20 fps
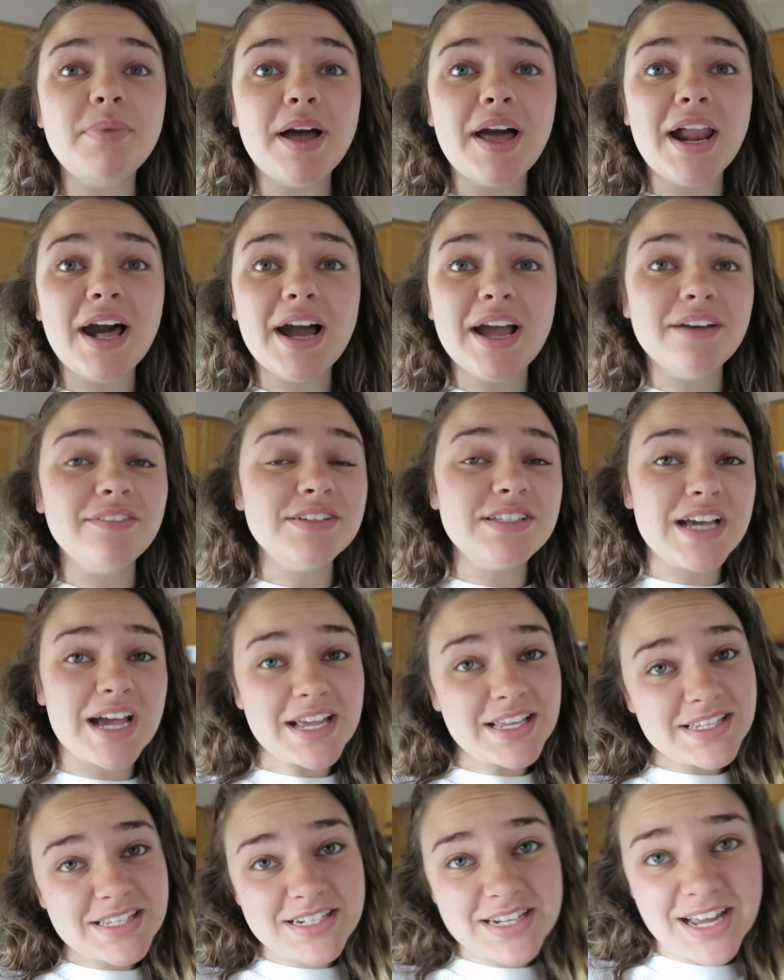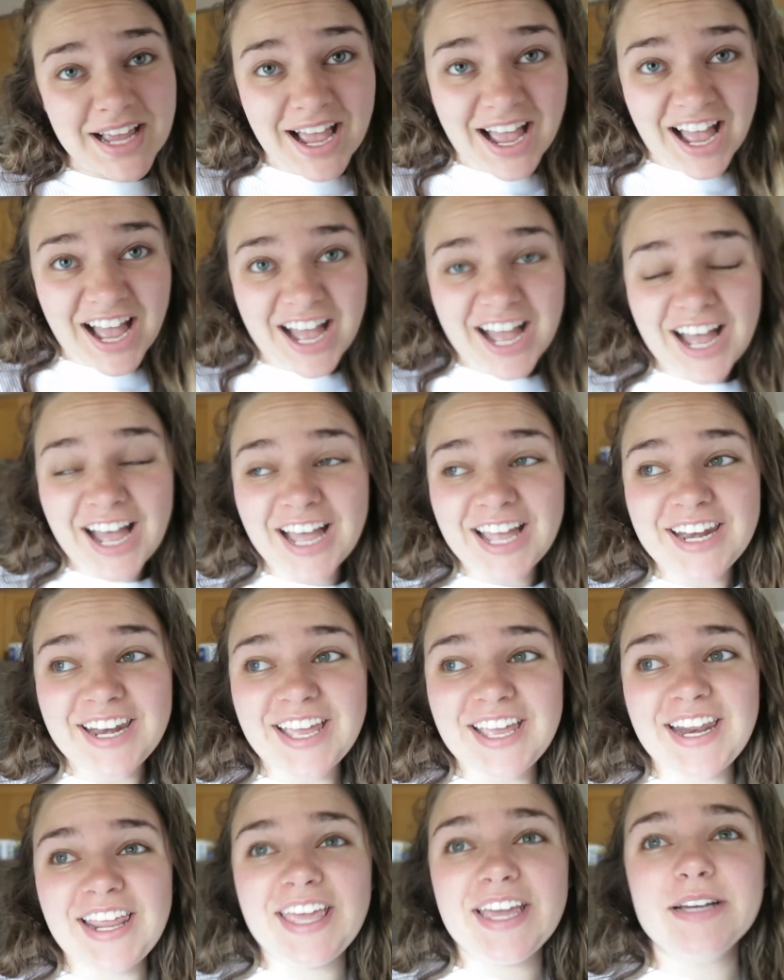I have a test at
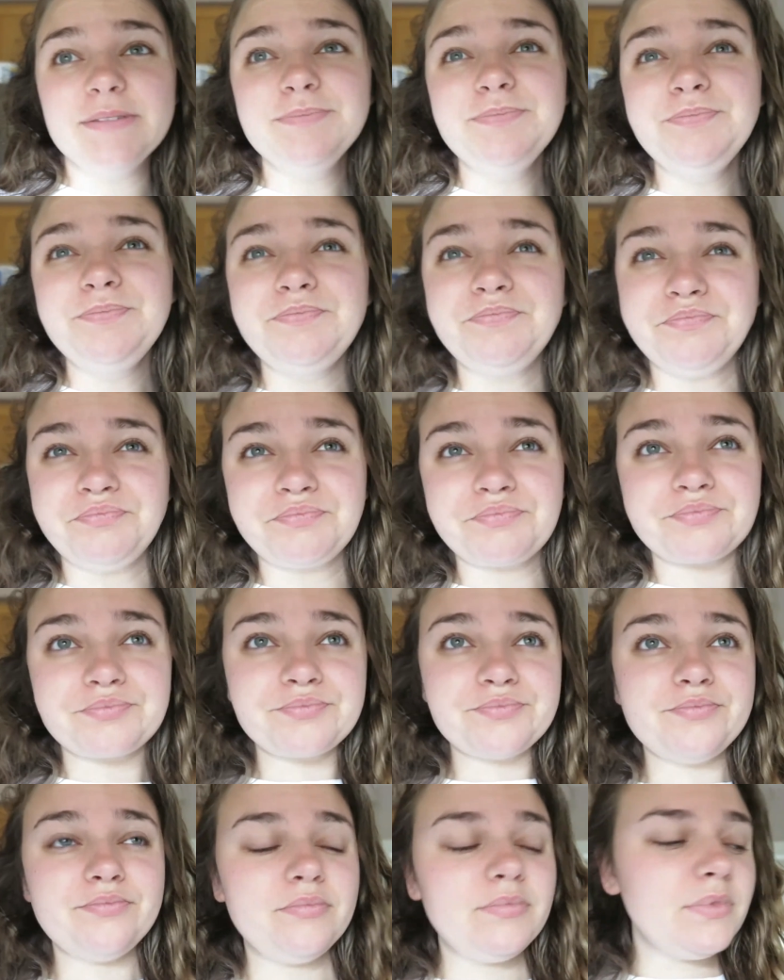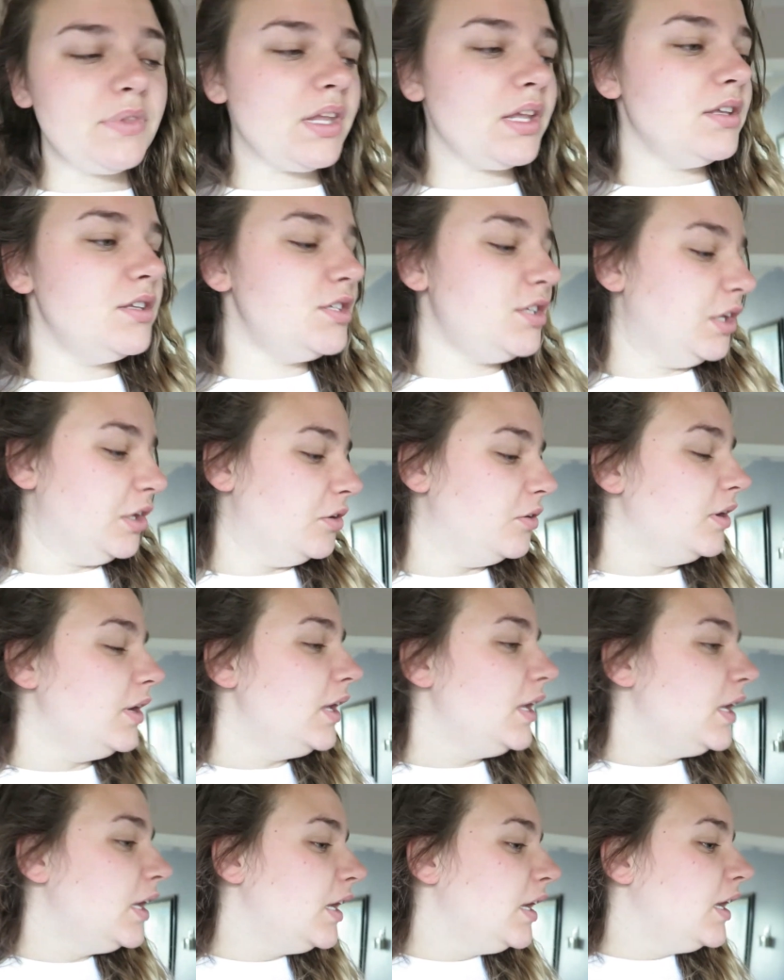8 AM, so
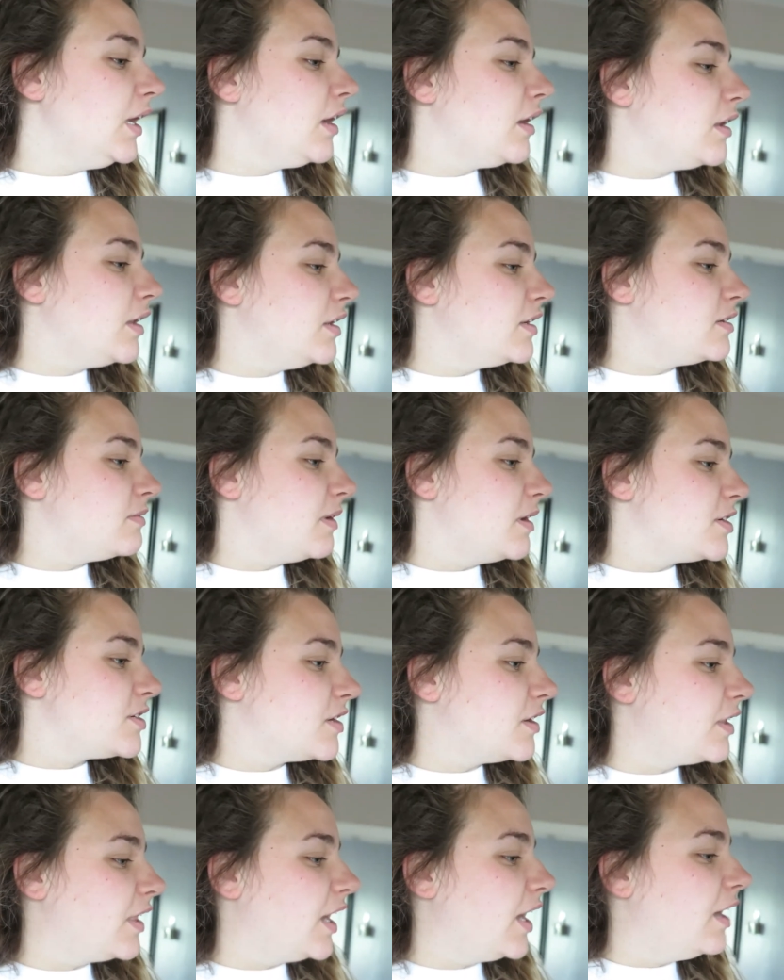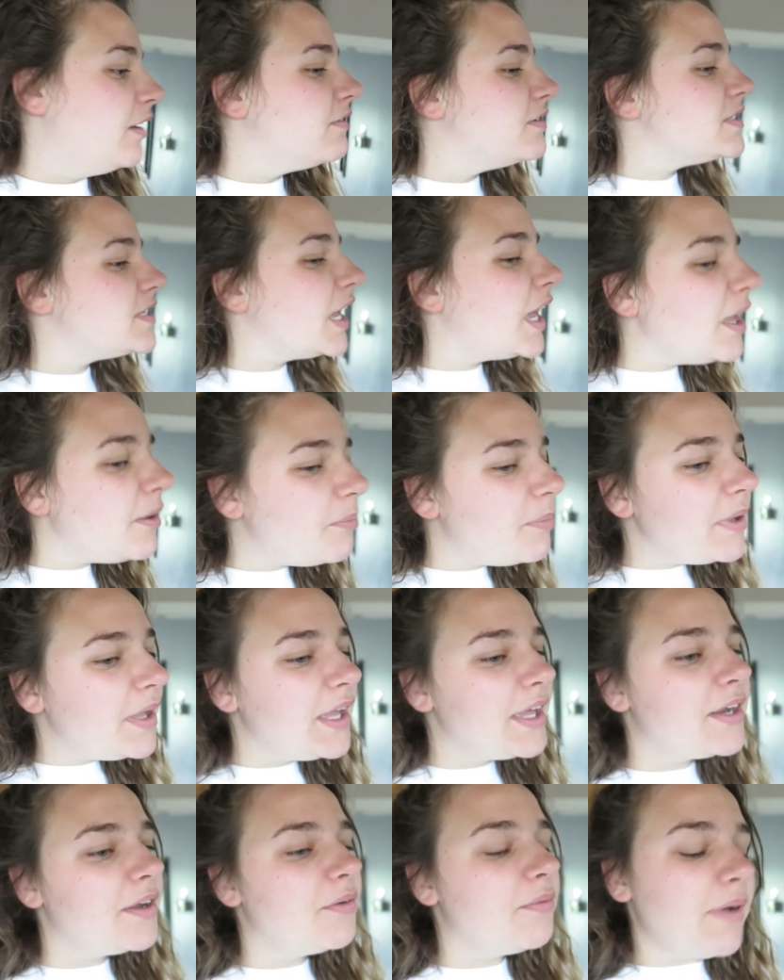I need to make sure that I was up
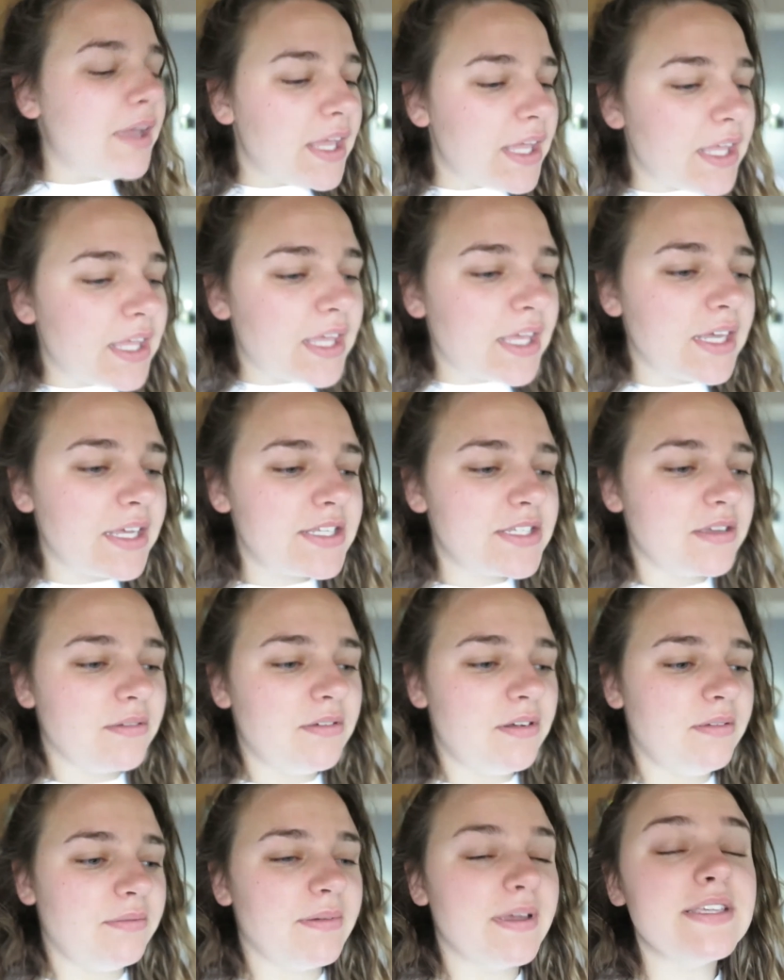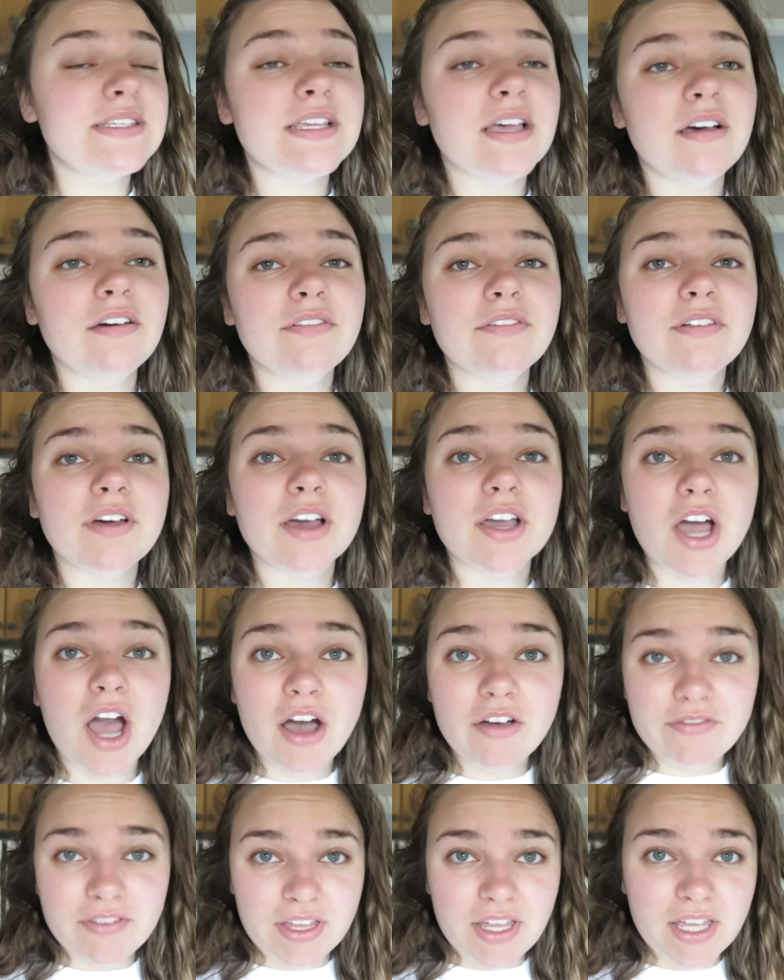and awake. So I'm gonna make myself a
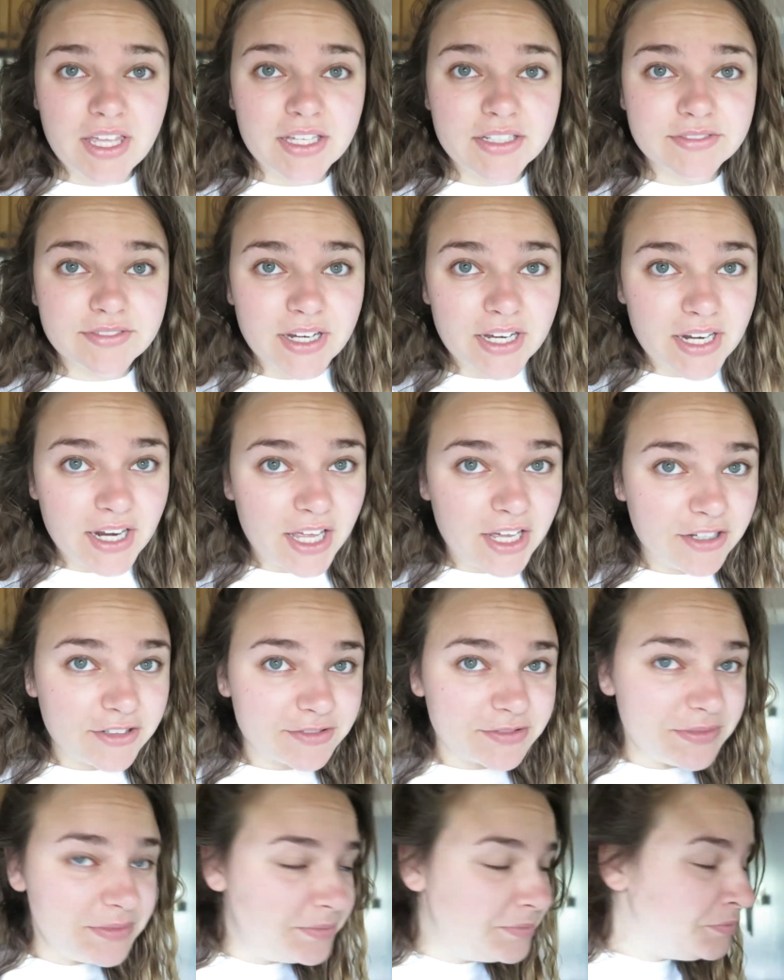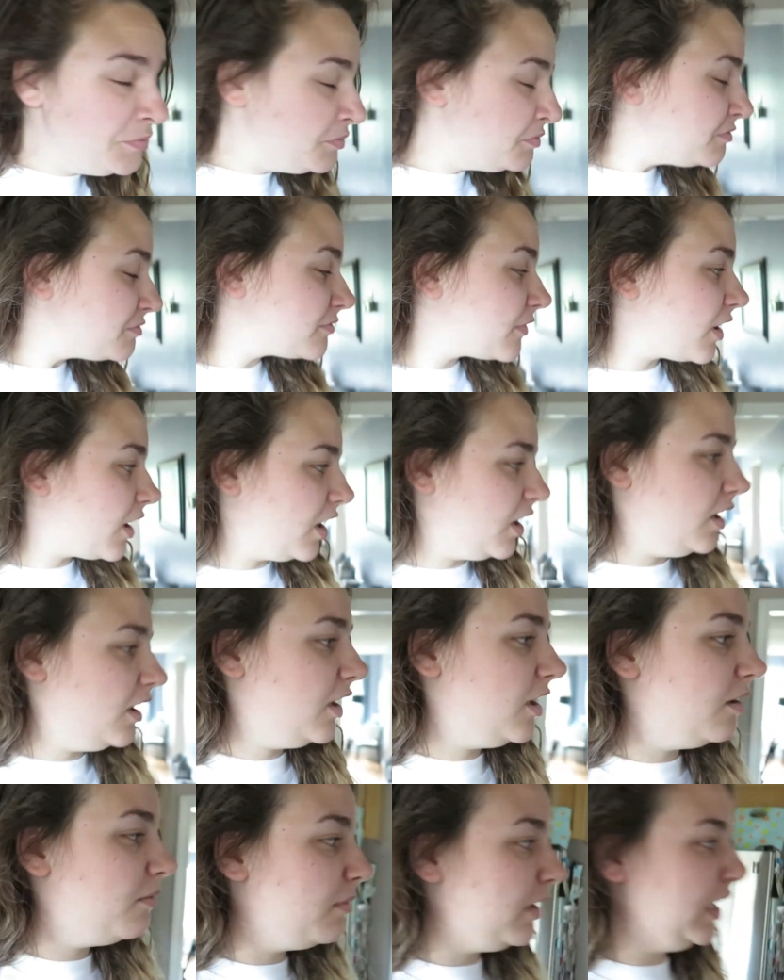coffee right now,
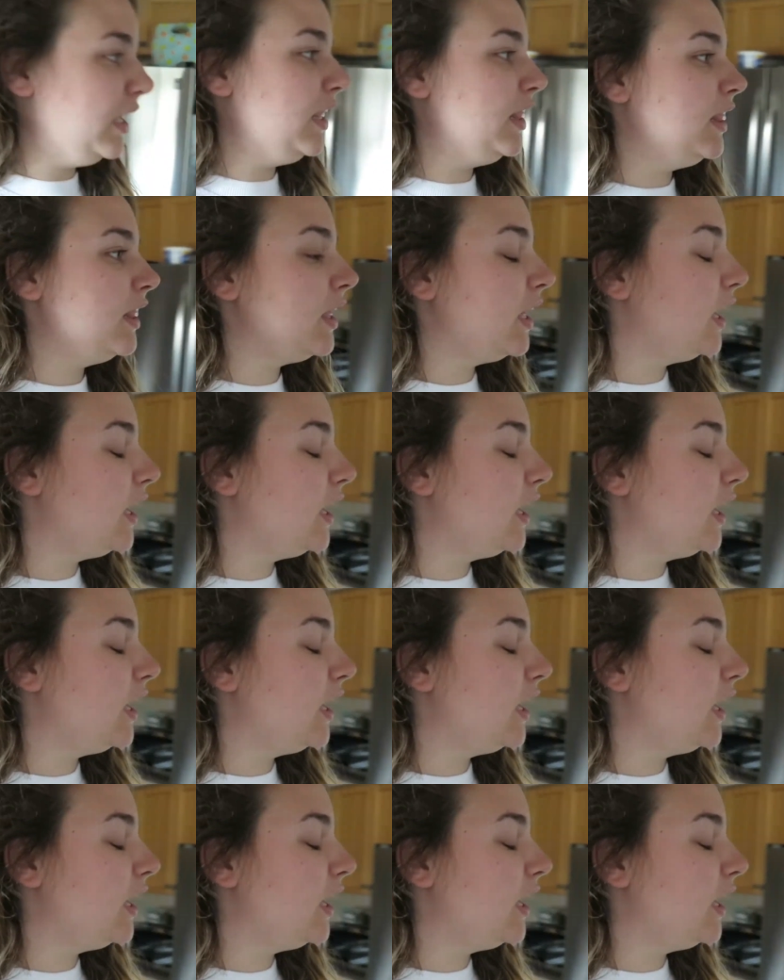and